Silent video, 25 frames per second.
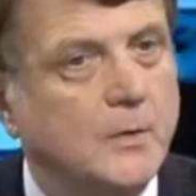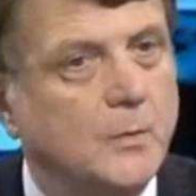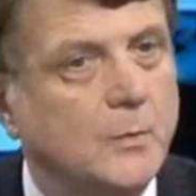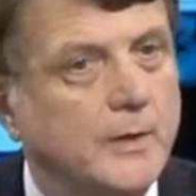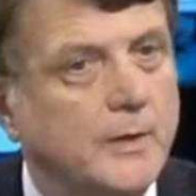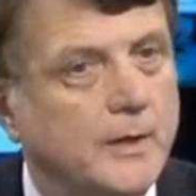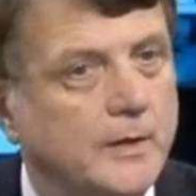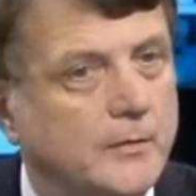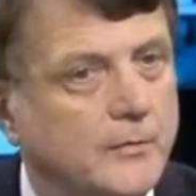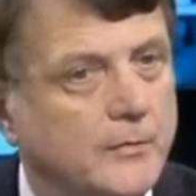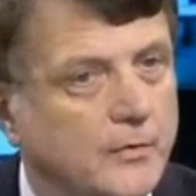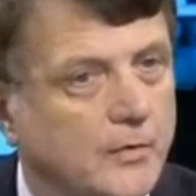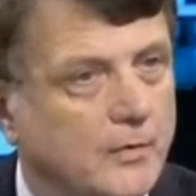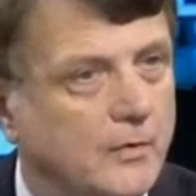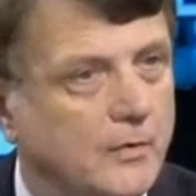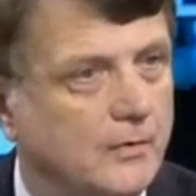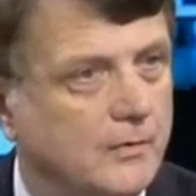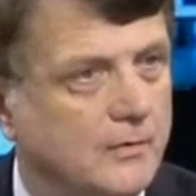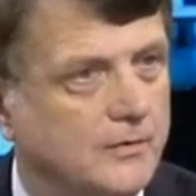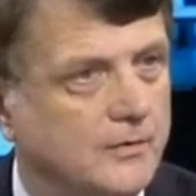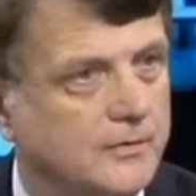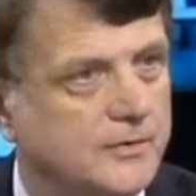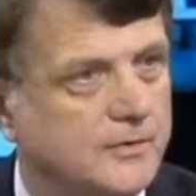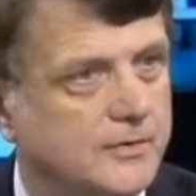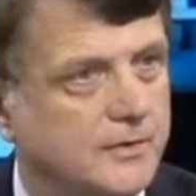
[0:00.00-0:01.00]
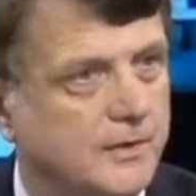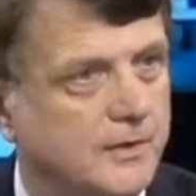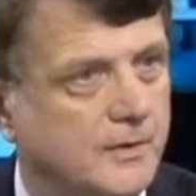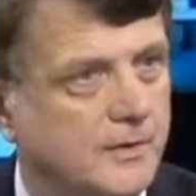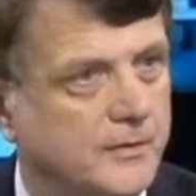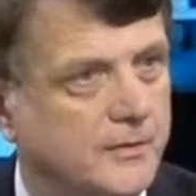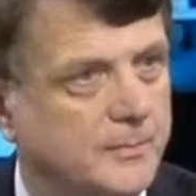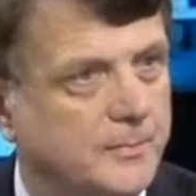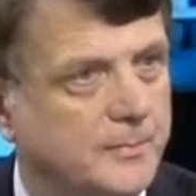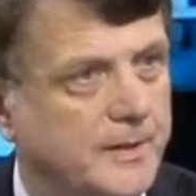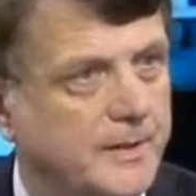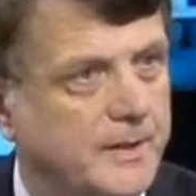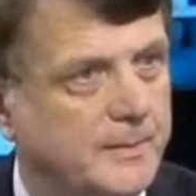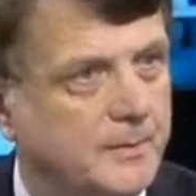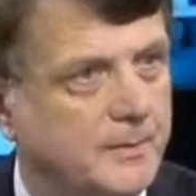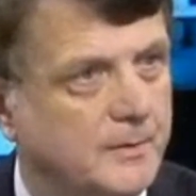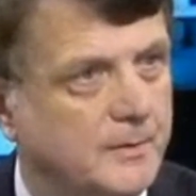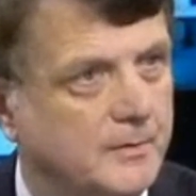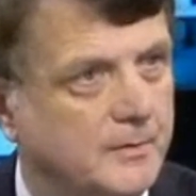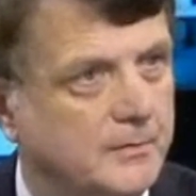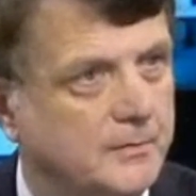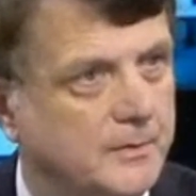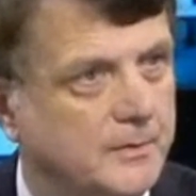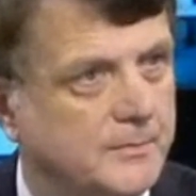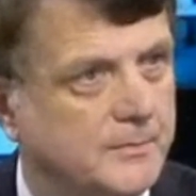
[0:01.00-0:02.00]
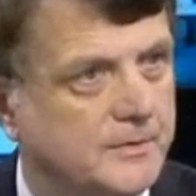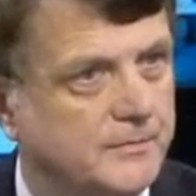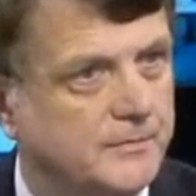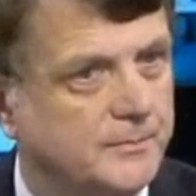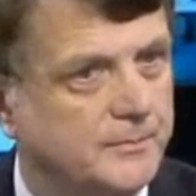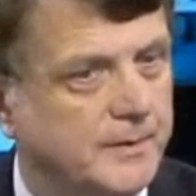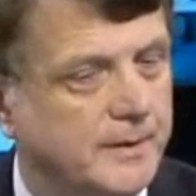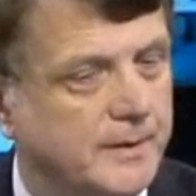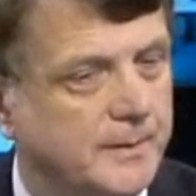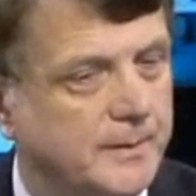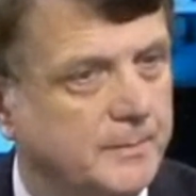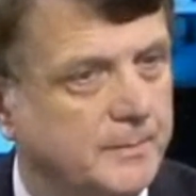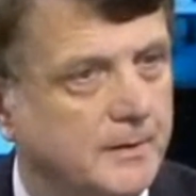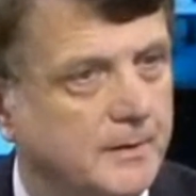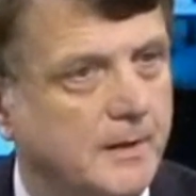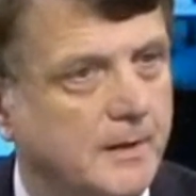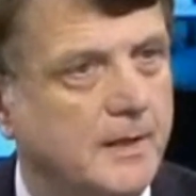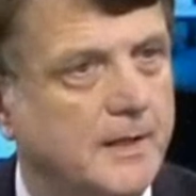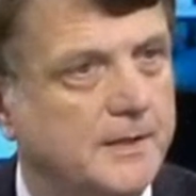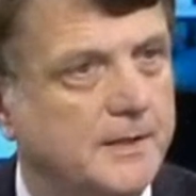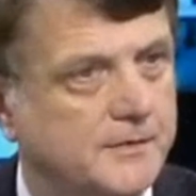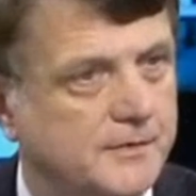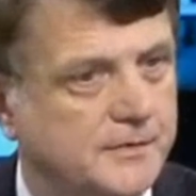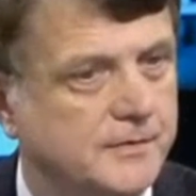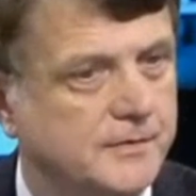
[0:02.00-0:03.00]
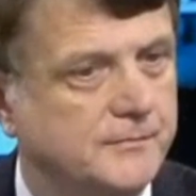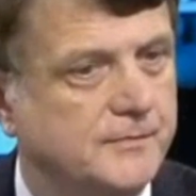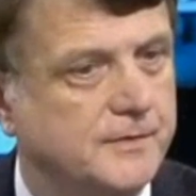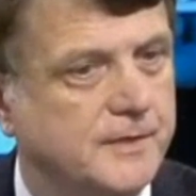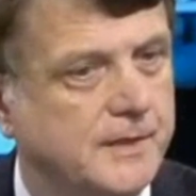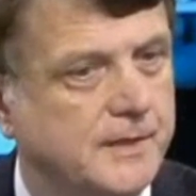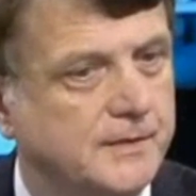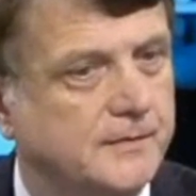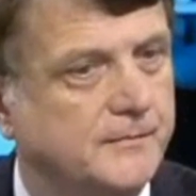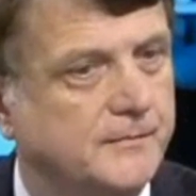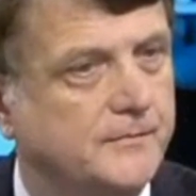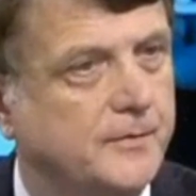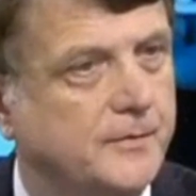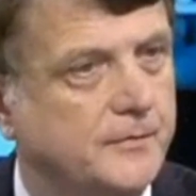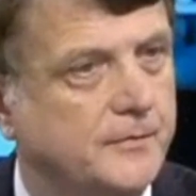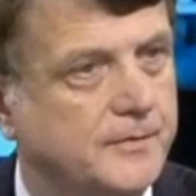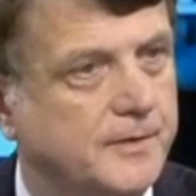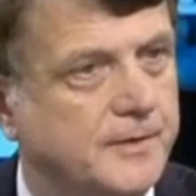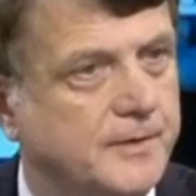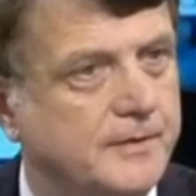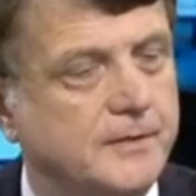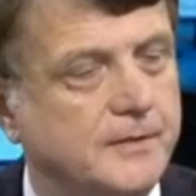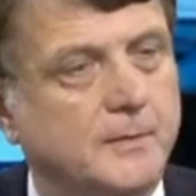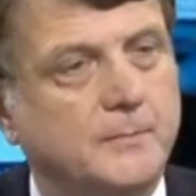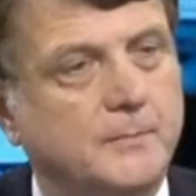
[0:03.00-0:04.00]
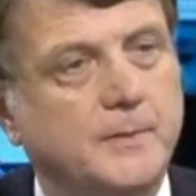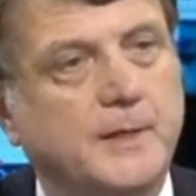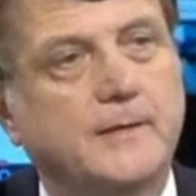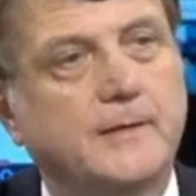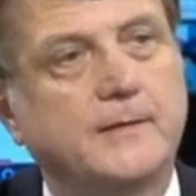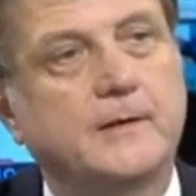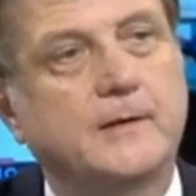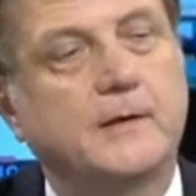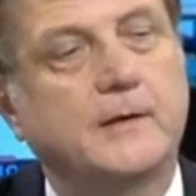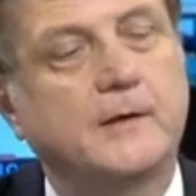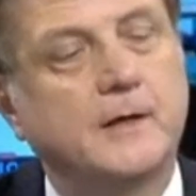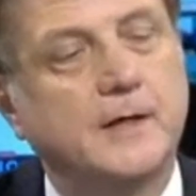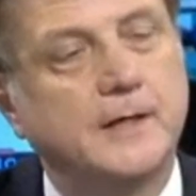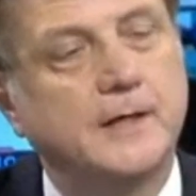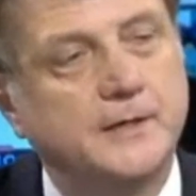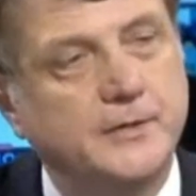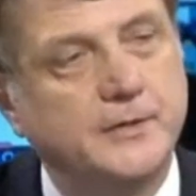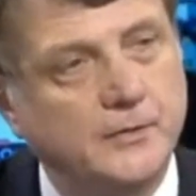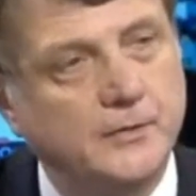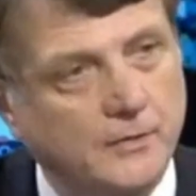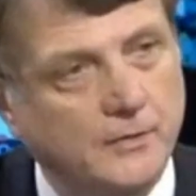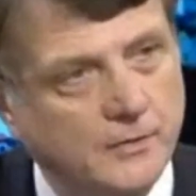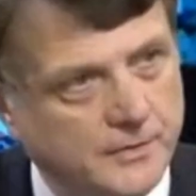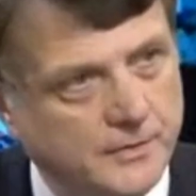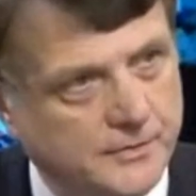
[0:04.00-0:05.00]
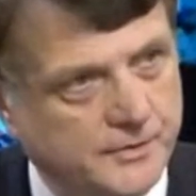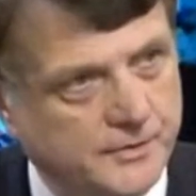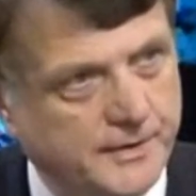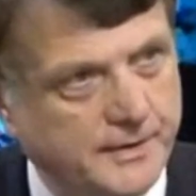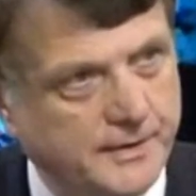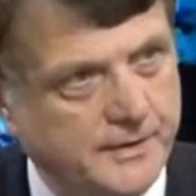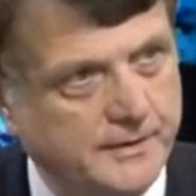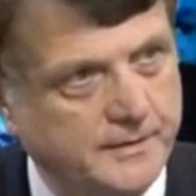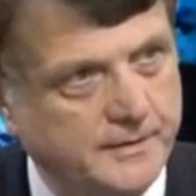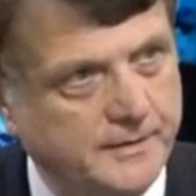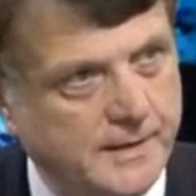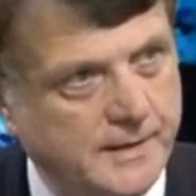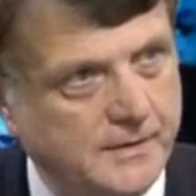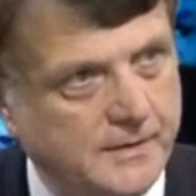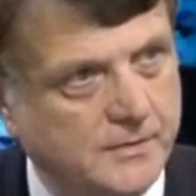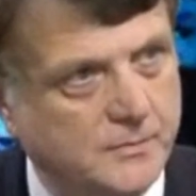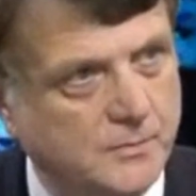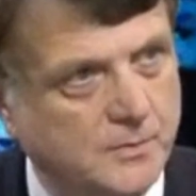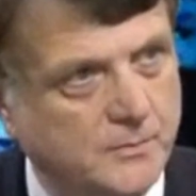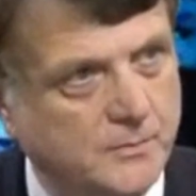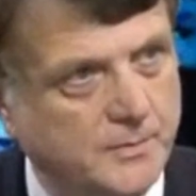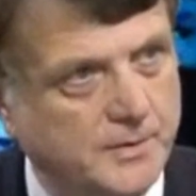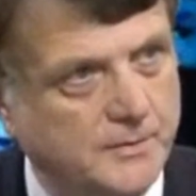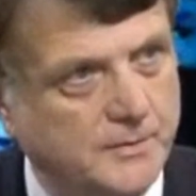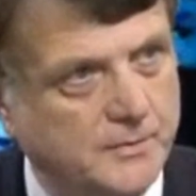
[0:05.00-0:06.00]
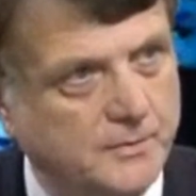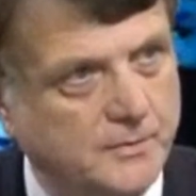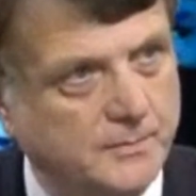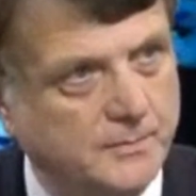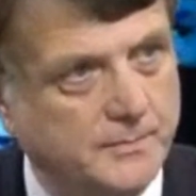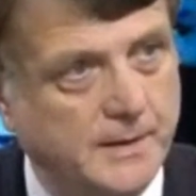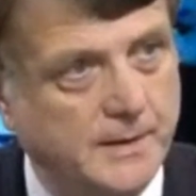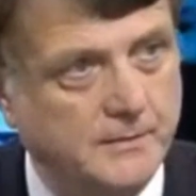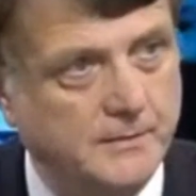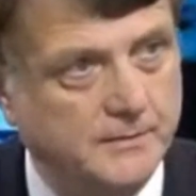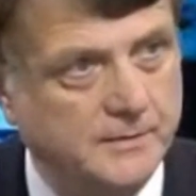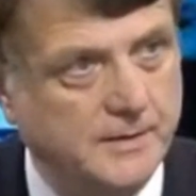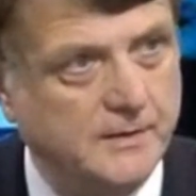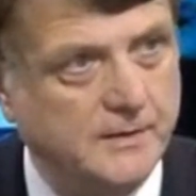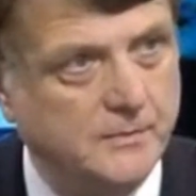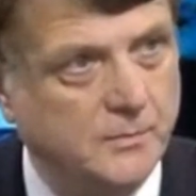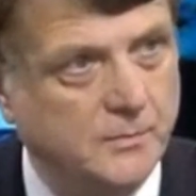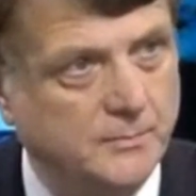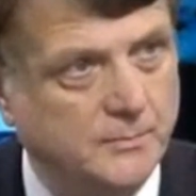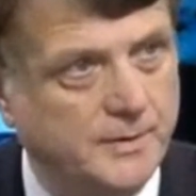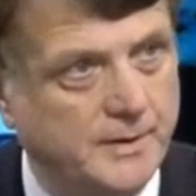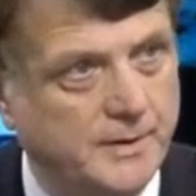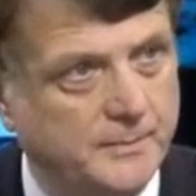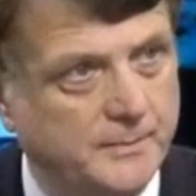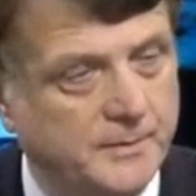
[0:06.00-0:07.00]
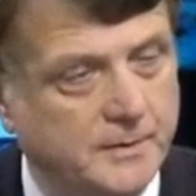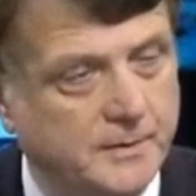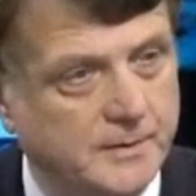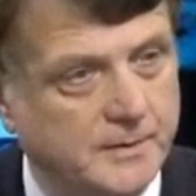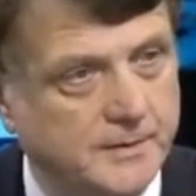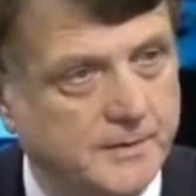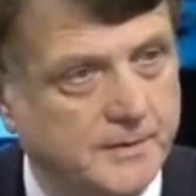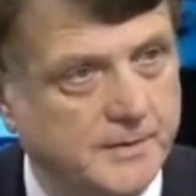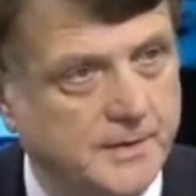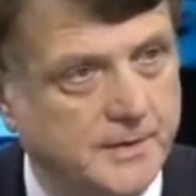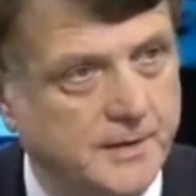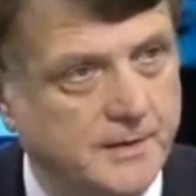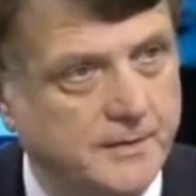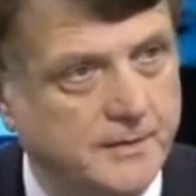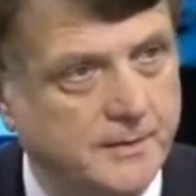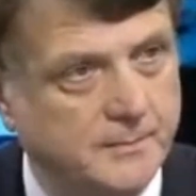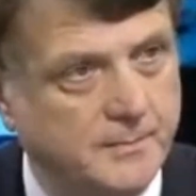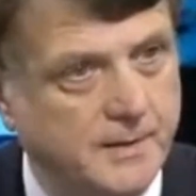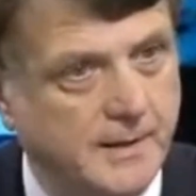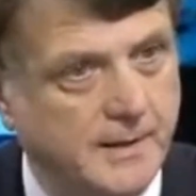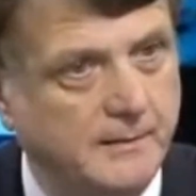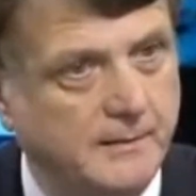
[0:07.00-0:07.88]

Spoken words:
We are not hostile to people or groups of people. I just have said a few things about the ideology, and that's what we talk about, because that's what people are concerned about.